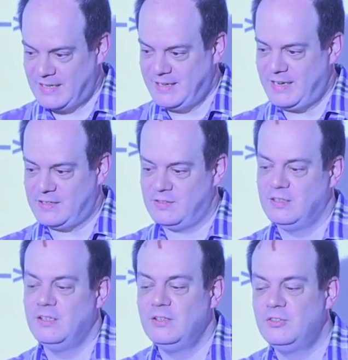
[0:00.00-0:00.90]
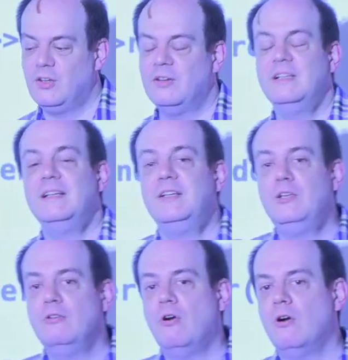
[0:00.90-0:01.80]
Yes, so
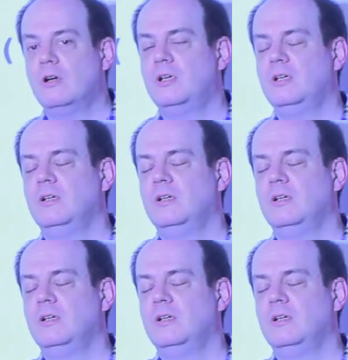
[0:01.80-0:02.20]
you hook